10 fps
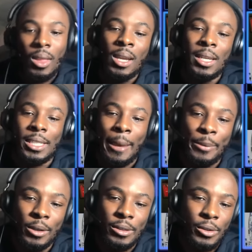It's
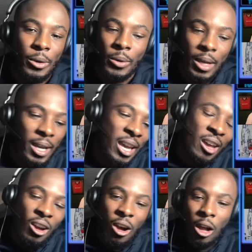happened, so
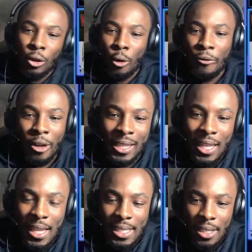can't
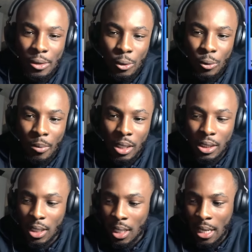overanalyze it too much.